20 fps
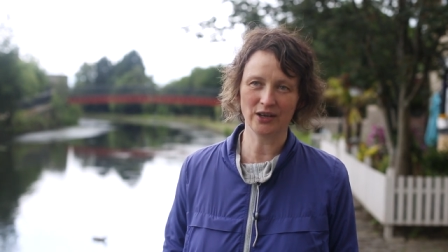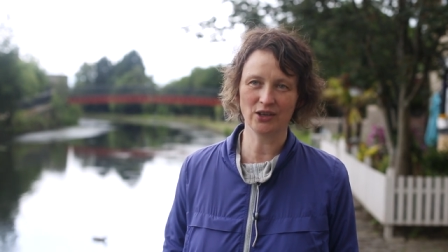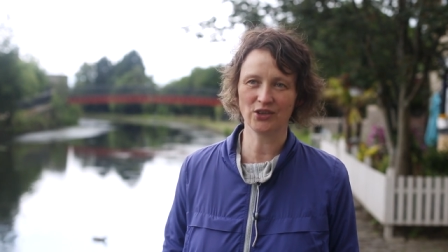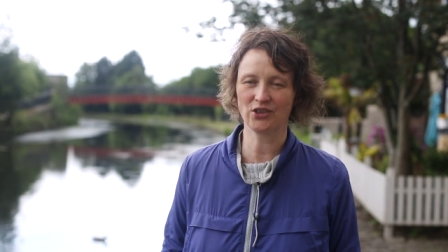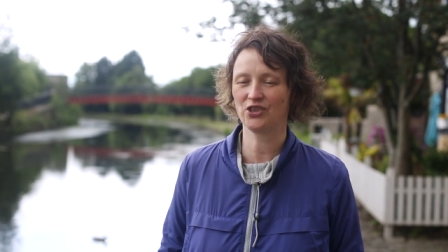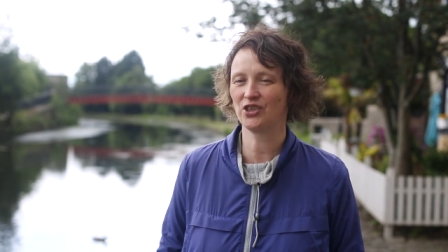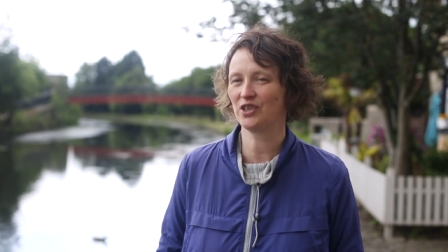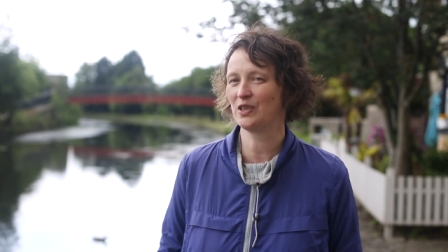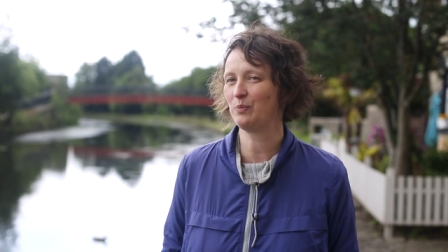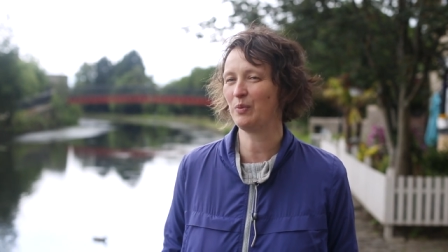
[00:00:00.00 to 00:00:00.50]
and
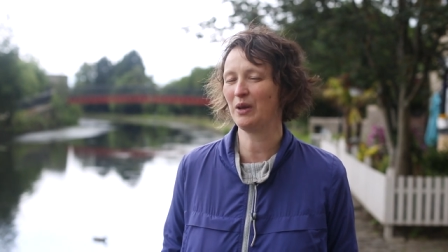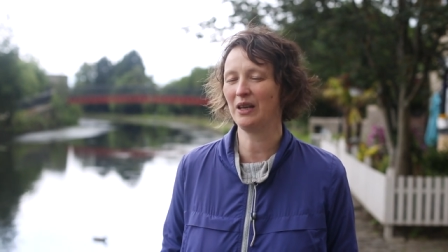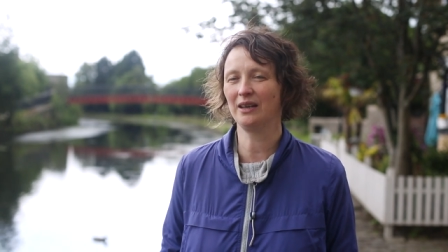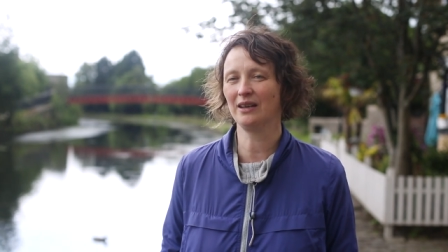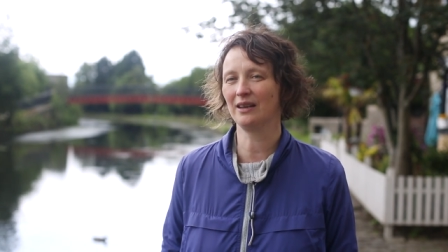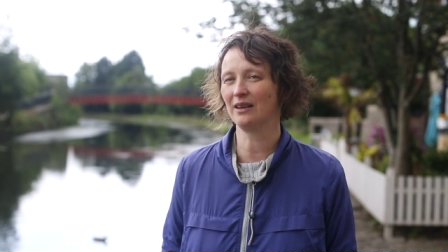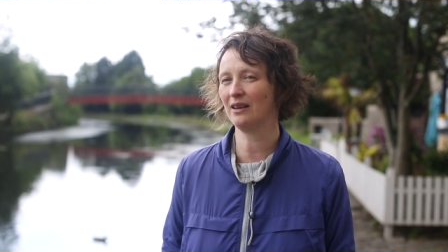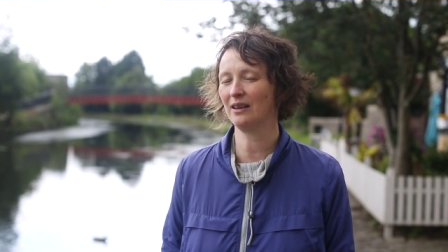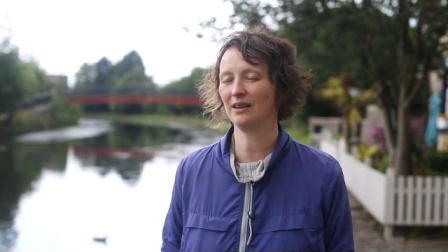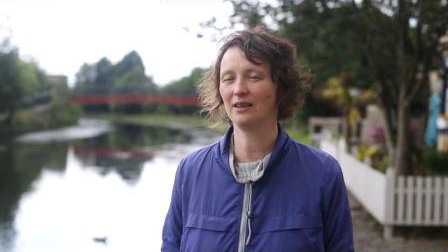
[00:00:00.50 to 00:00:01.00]
it's just
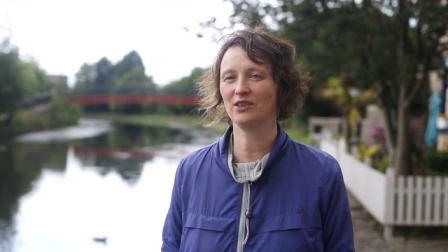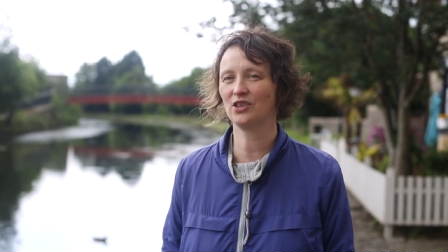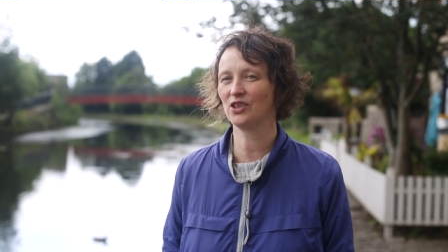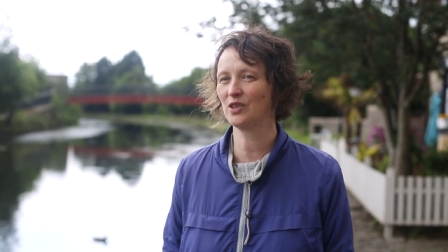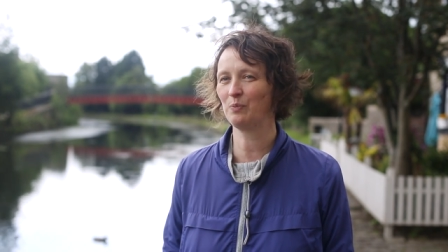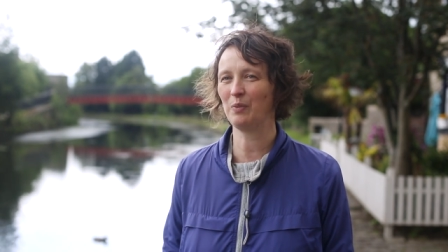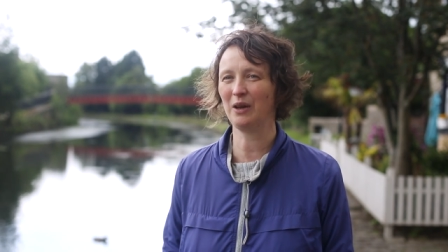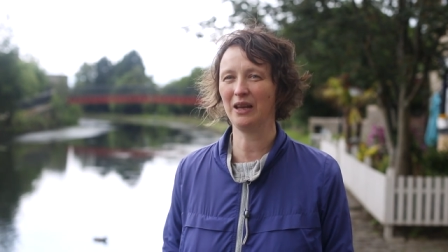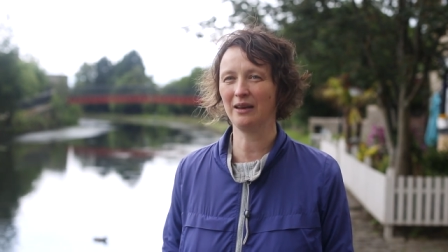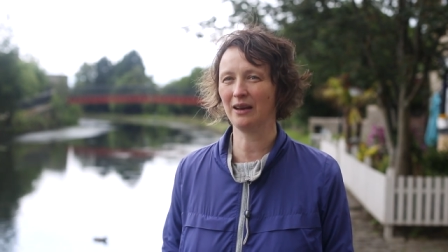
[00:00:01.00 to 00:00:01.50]

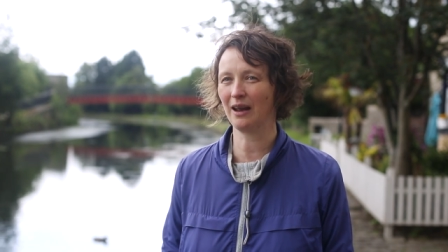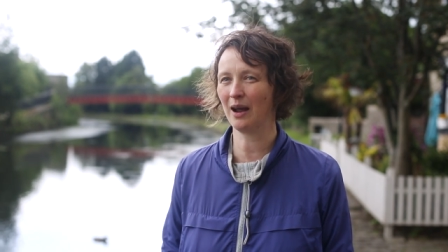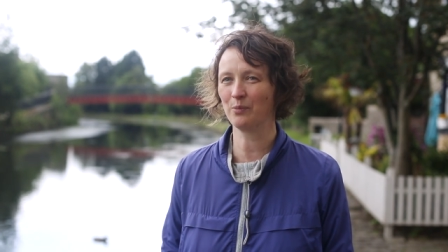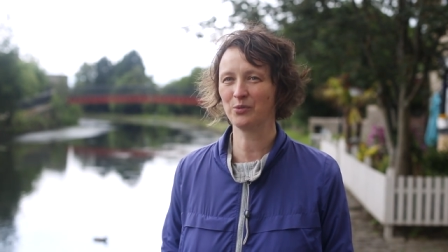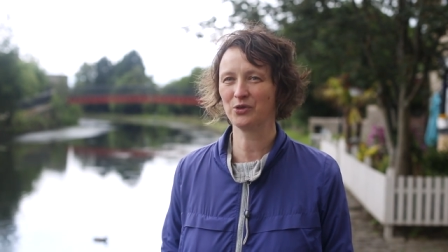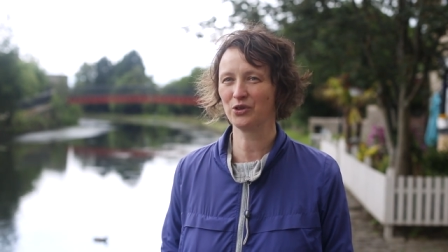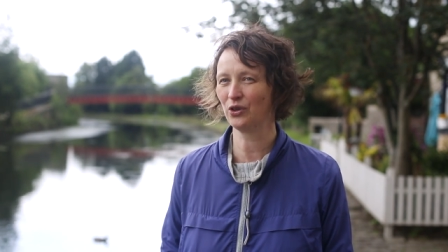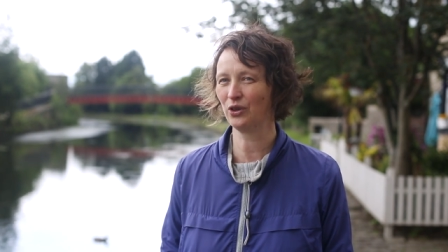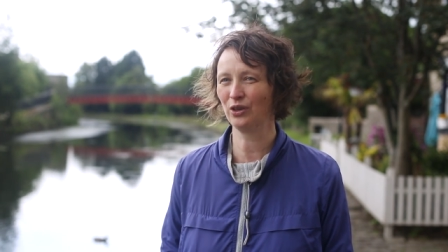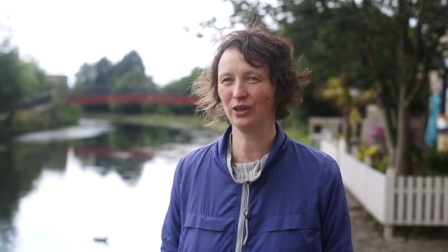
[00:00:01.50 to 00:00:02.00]
been
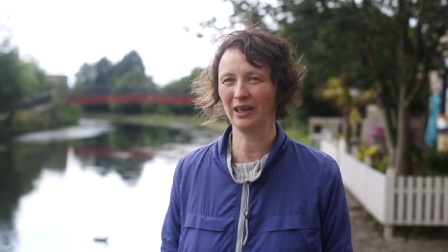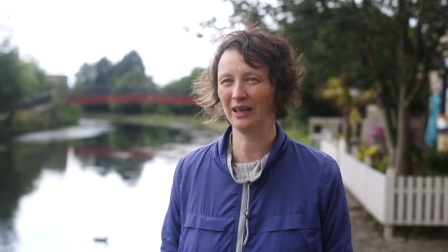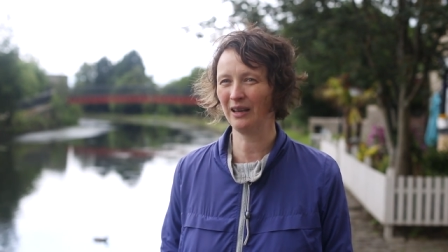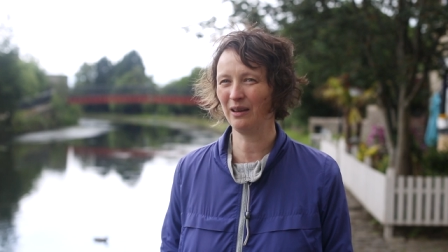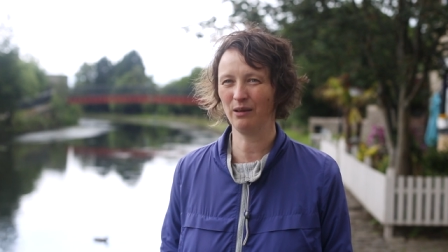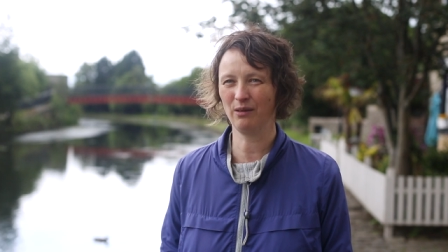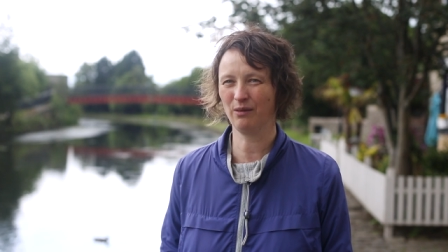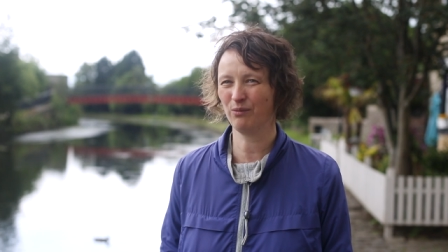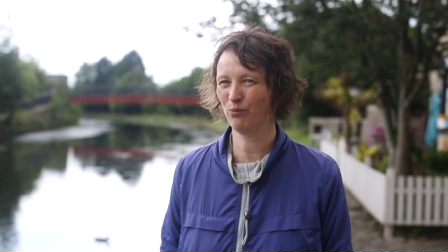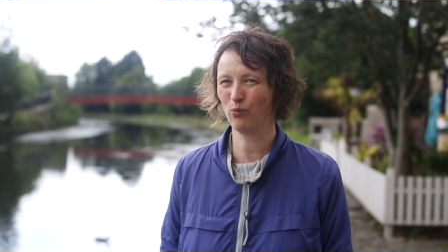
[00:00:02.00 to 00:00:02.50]

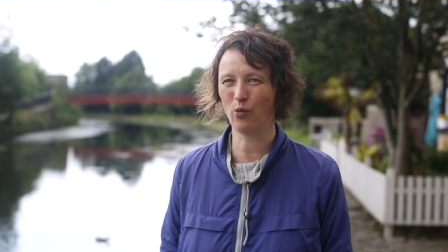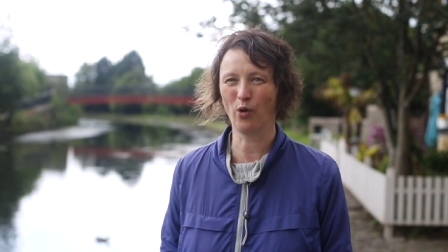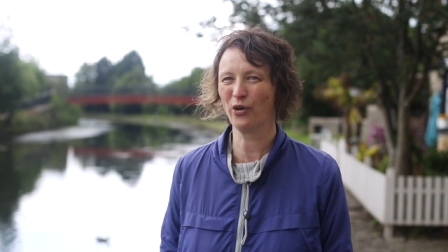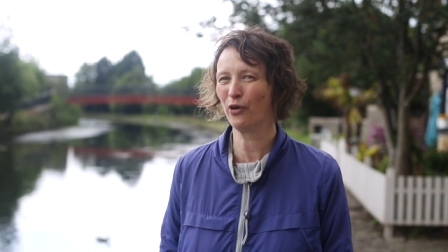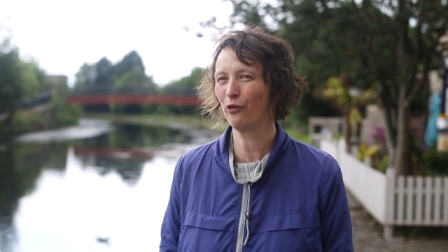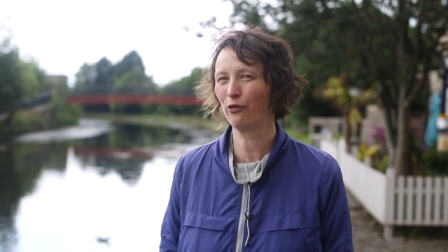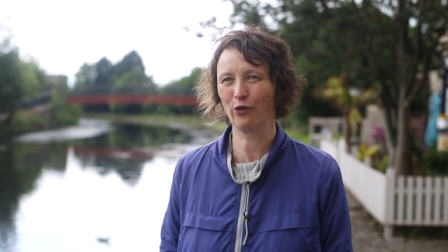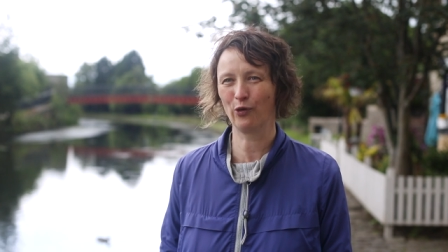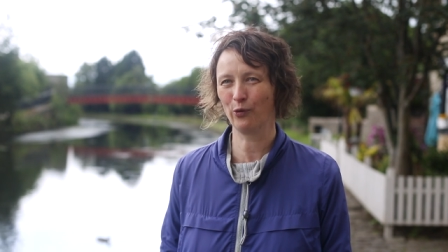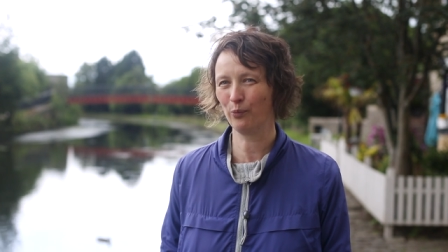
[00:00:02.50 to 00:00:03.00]
absolutely
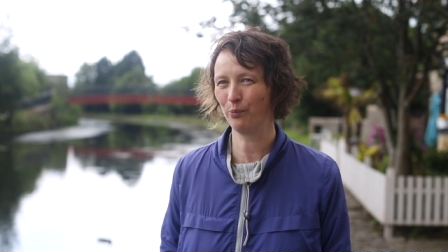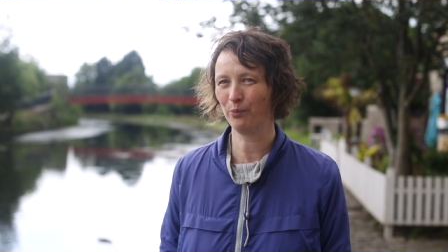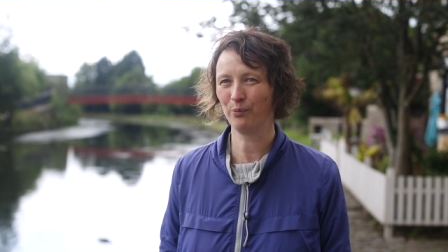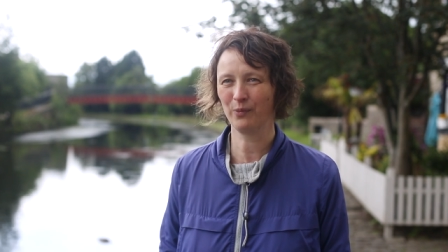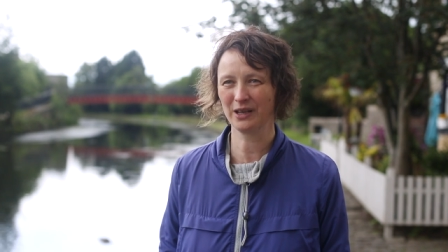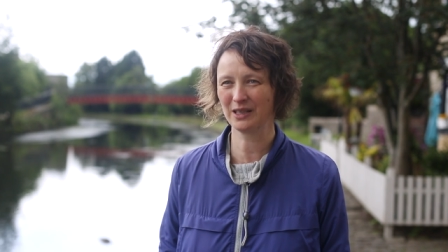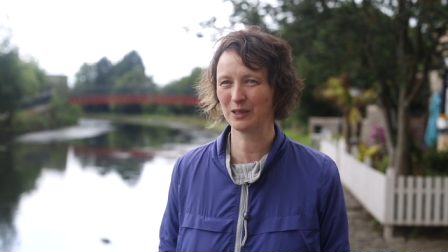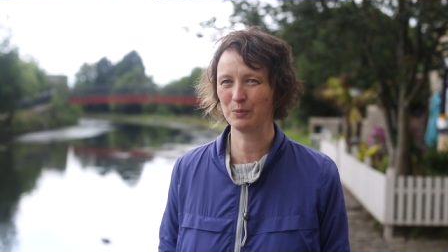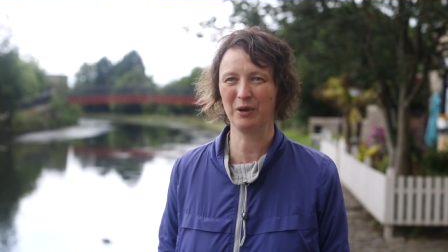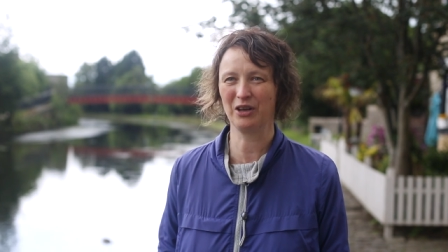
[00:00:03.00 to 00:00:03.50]
wonderful
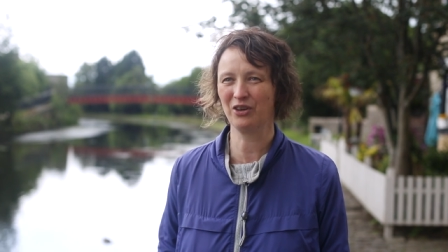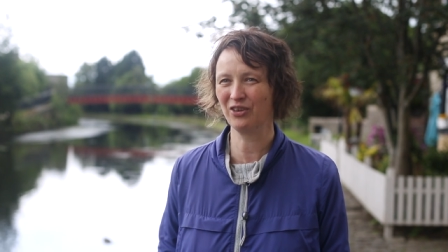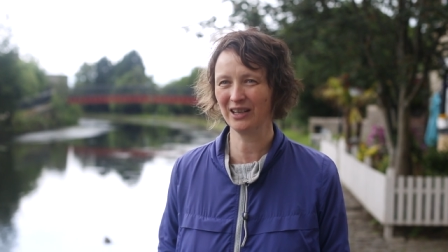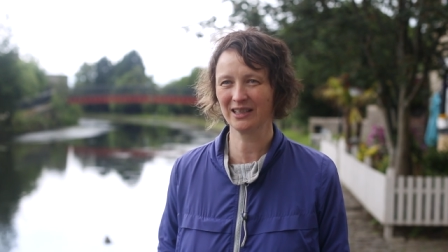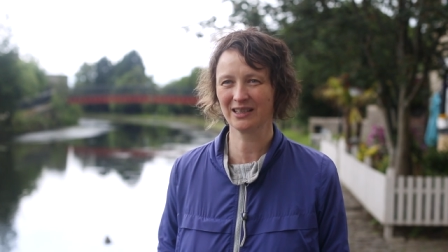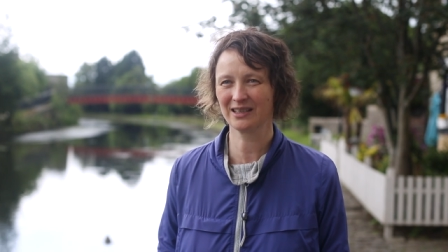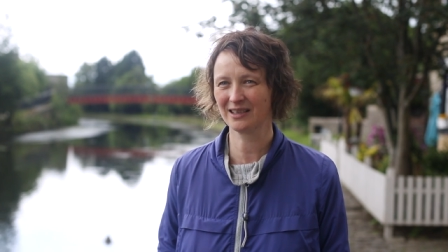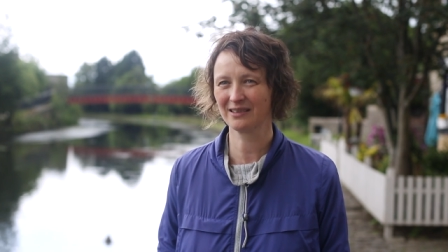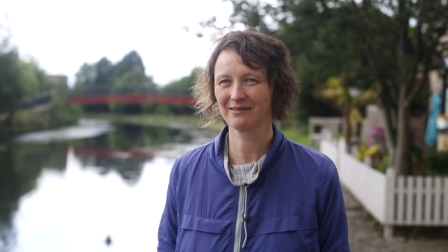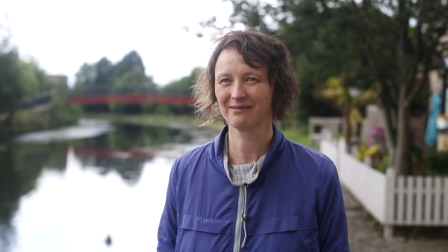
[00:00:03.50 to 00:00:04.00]

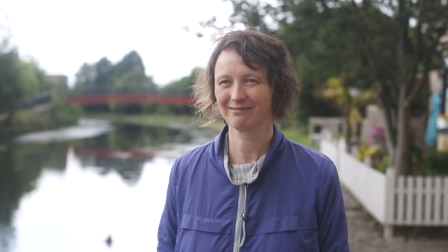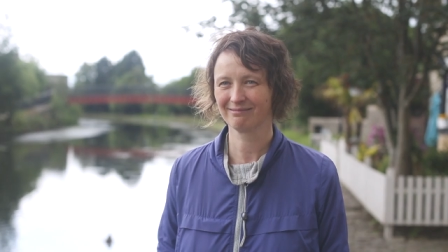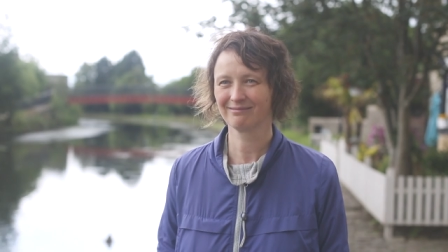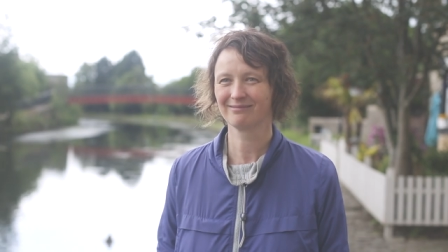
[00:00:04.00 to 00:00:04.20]
experience.